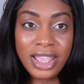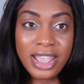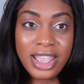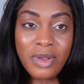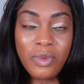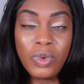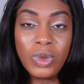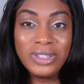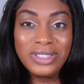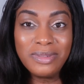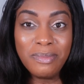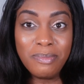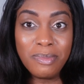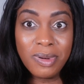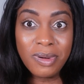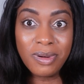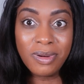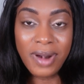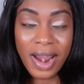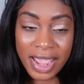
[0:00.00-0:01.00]
it was
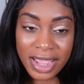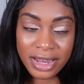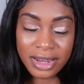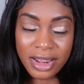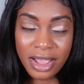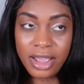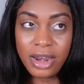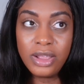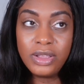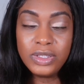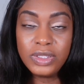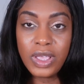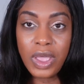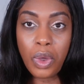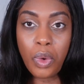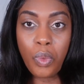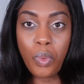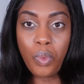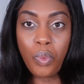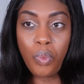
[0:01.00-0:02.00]
bright. I was
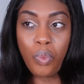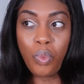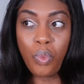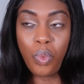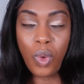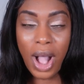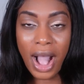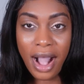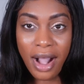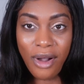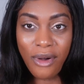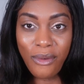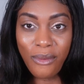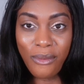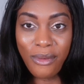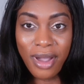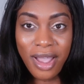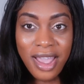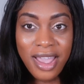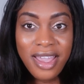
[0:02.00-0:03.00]
like,
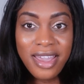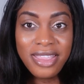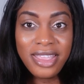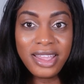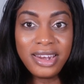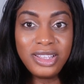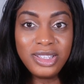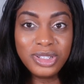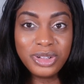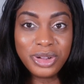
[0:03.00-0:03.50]
wow, that is